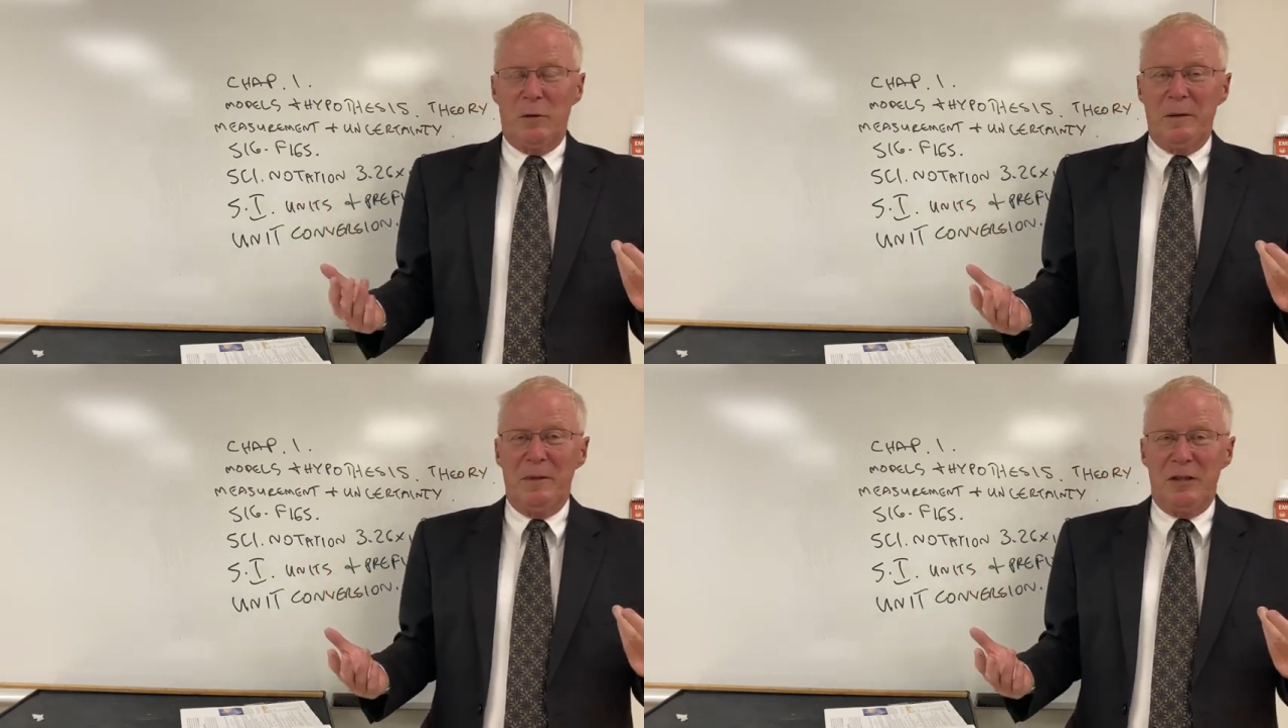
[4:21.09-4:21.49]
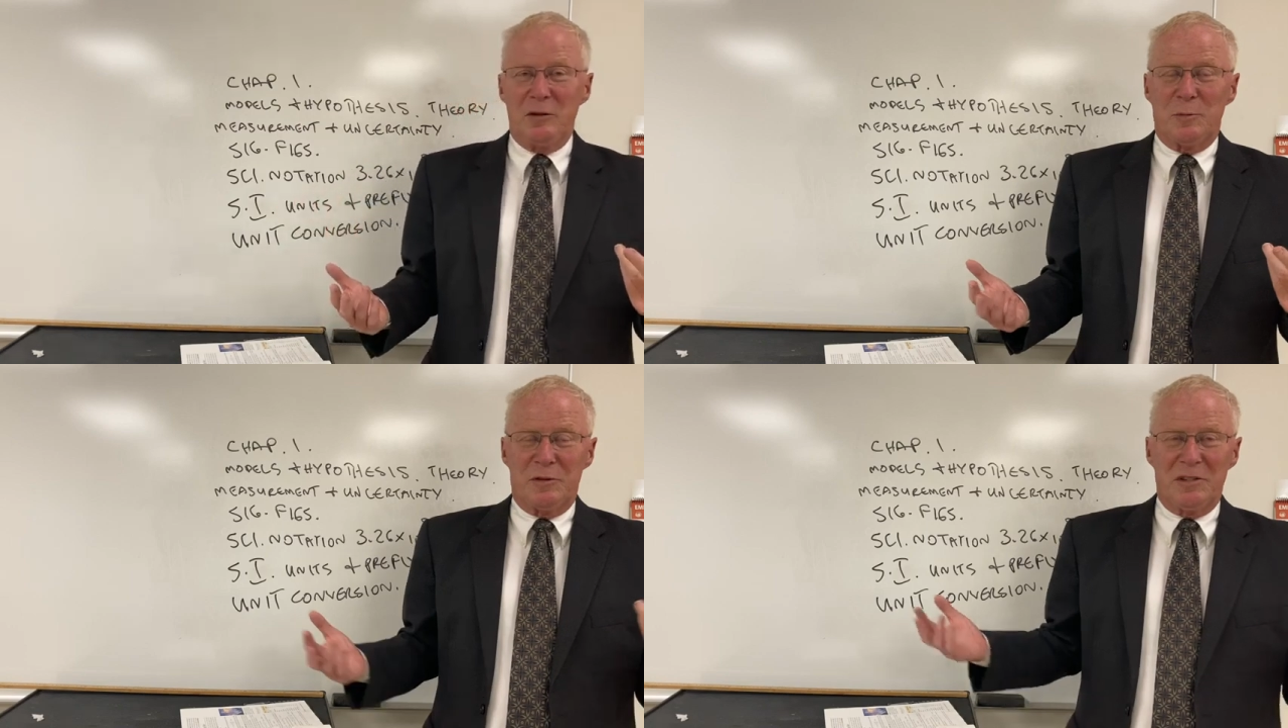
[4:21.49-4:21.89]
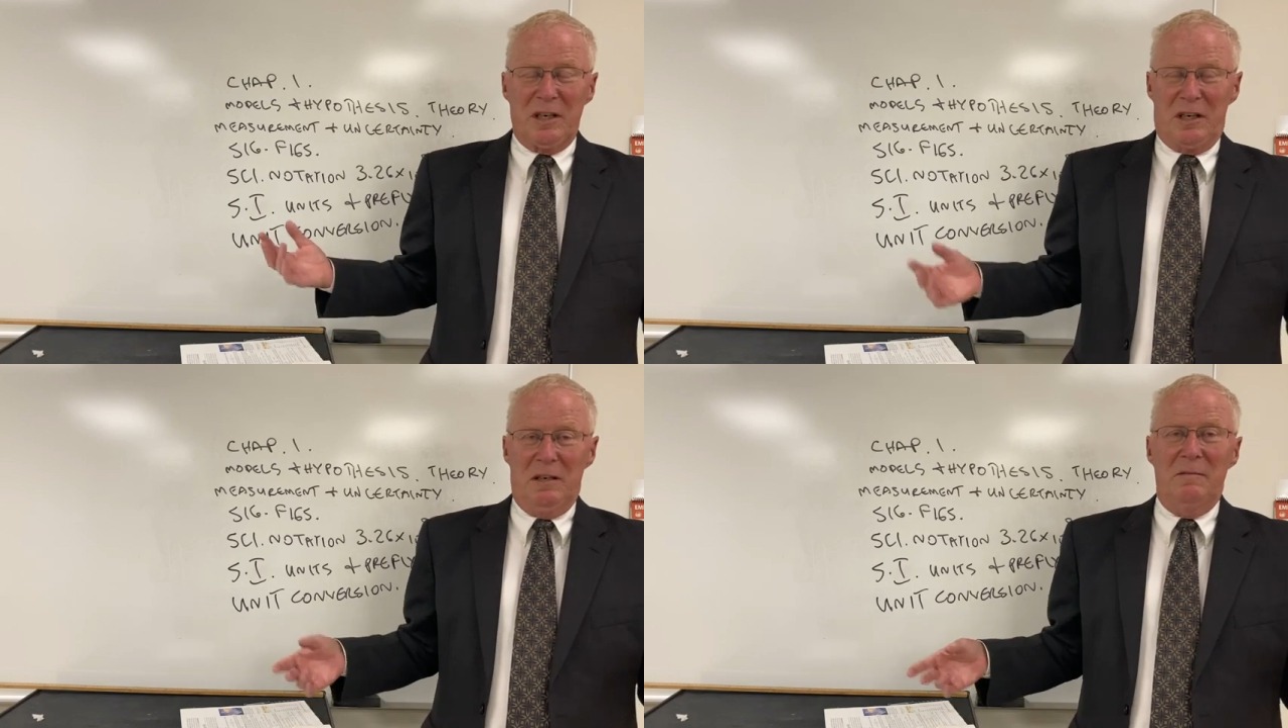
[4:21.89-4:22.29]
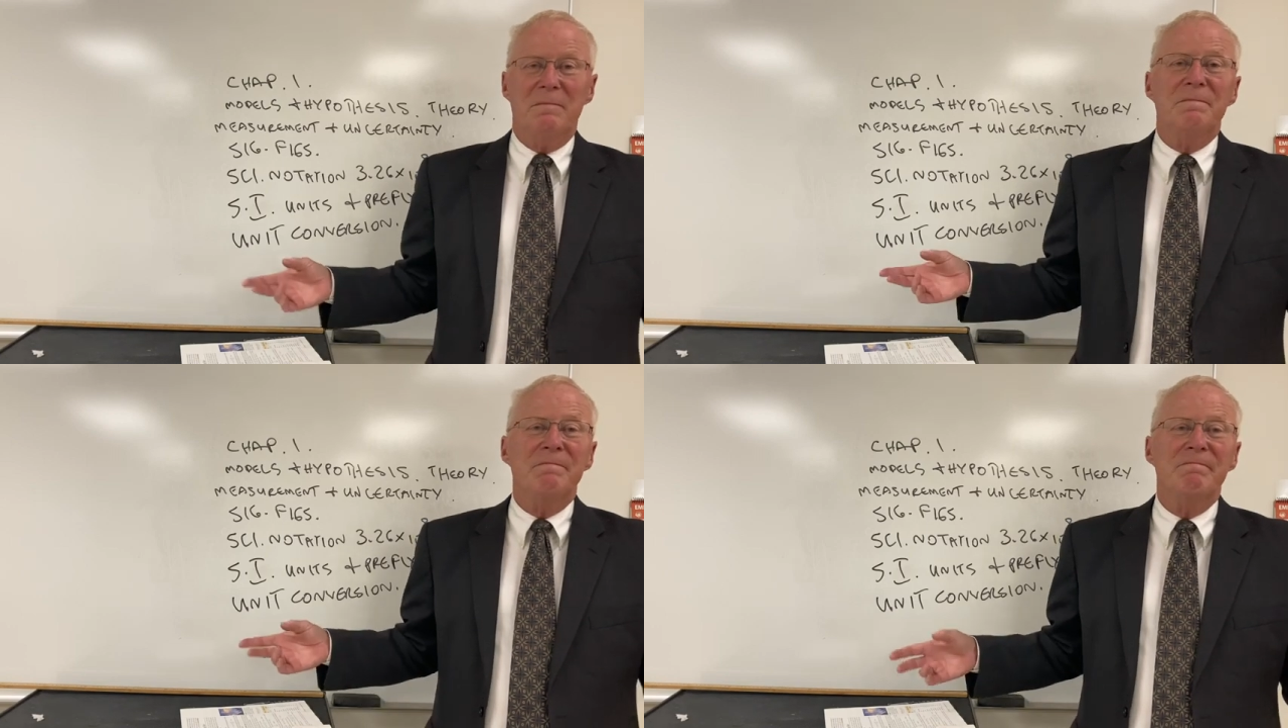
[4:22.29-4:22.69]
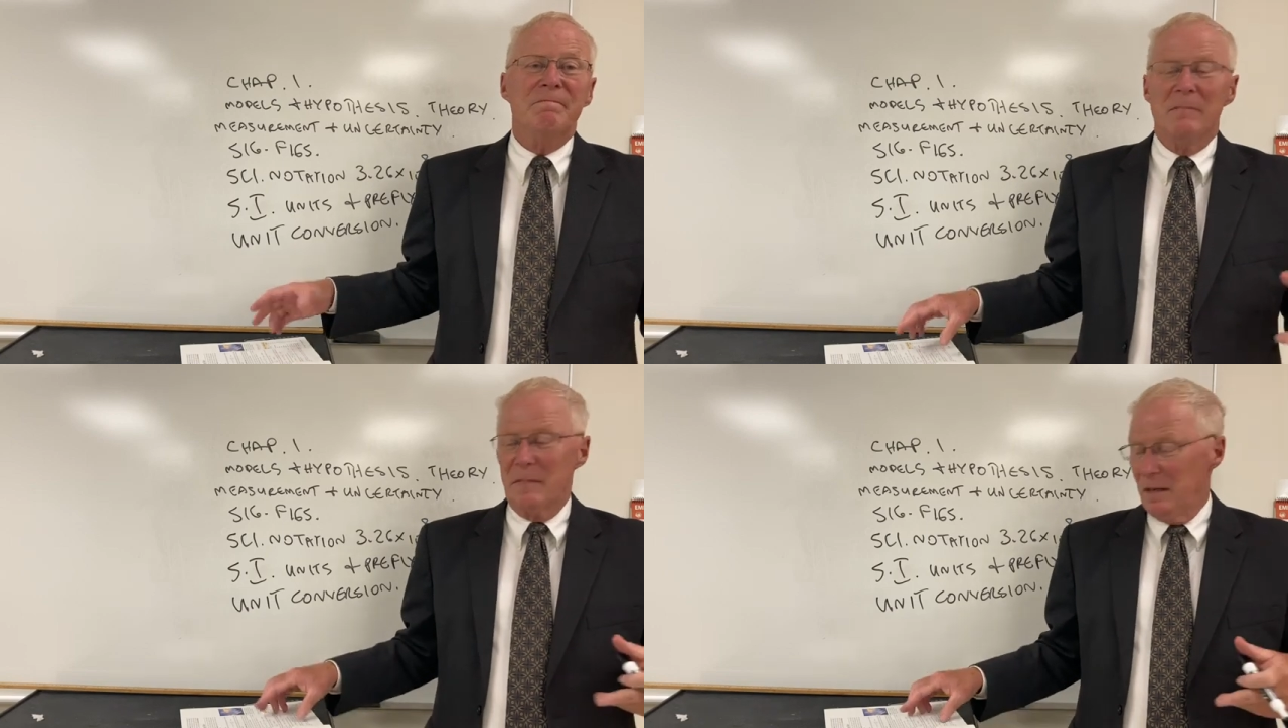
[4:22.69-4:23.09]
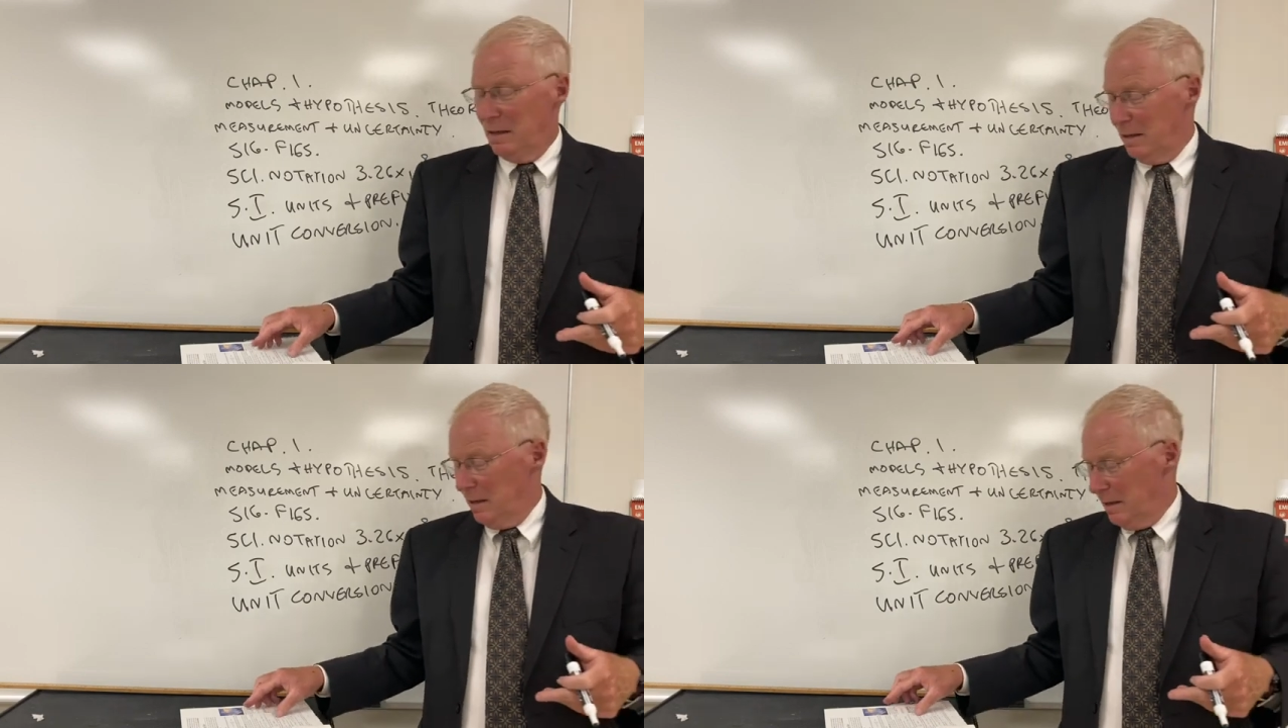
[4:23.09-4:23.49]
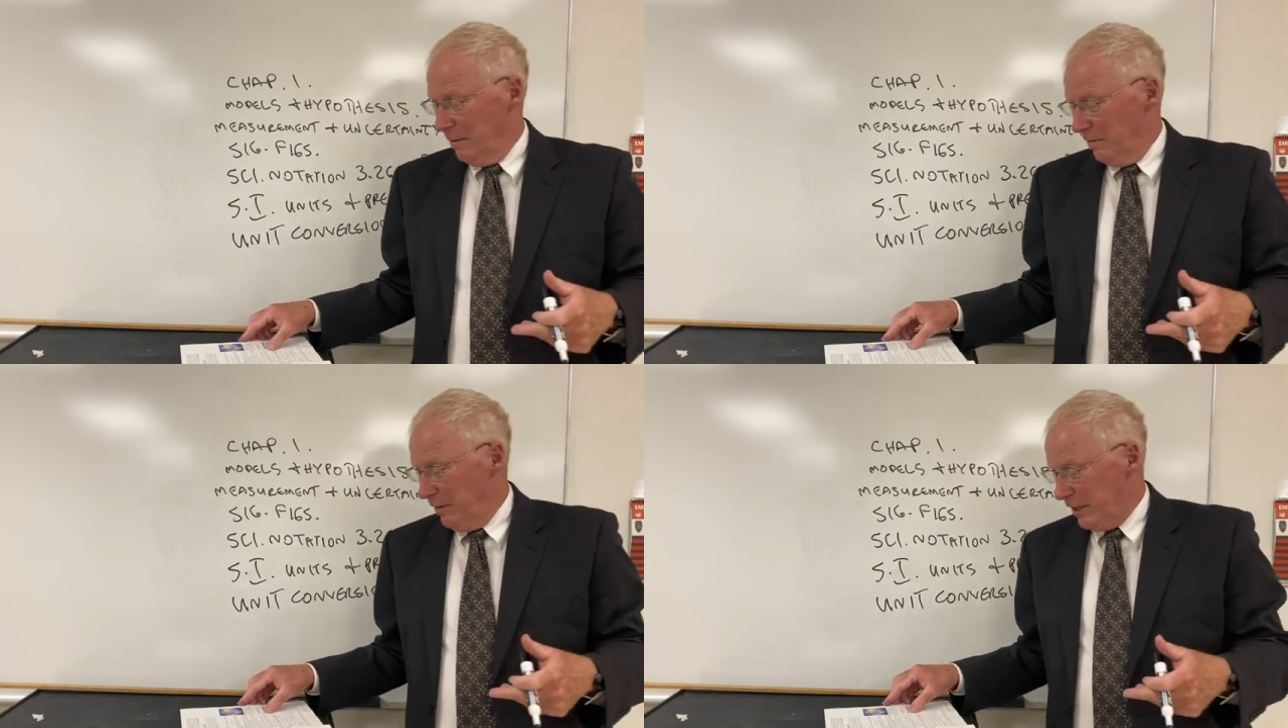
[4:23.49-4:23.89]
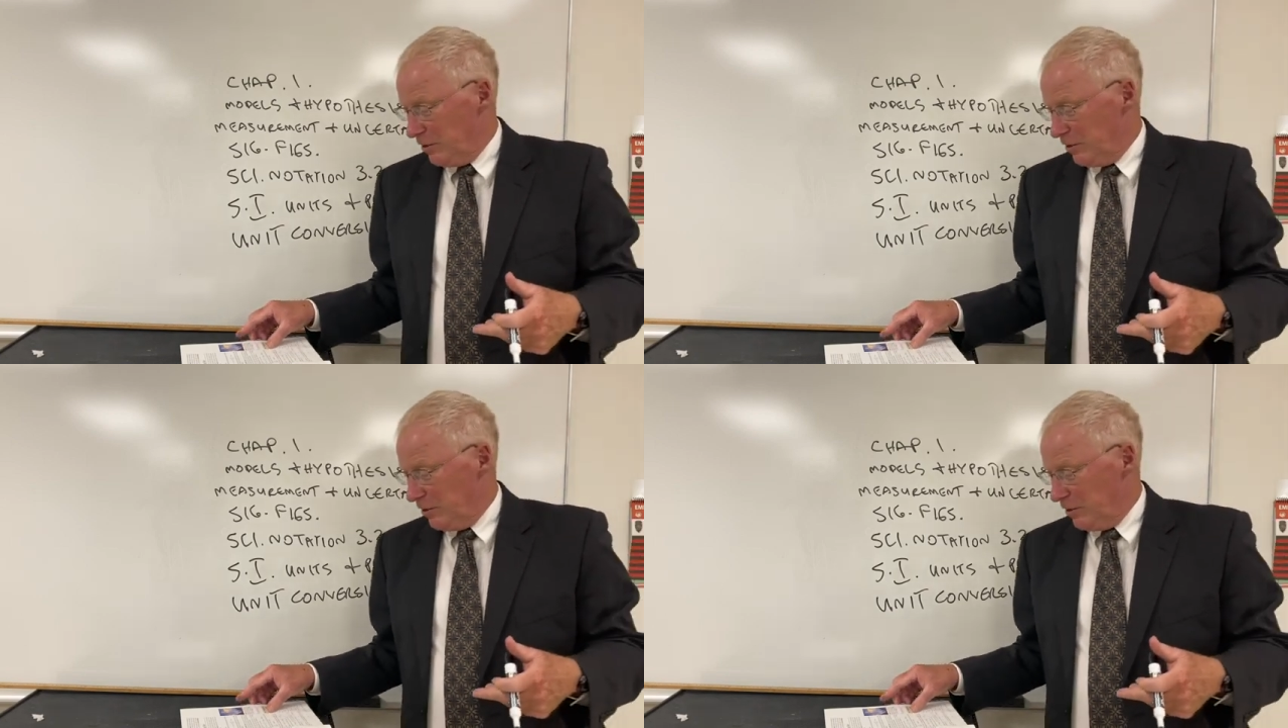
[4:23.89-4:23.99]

meters per second, that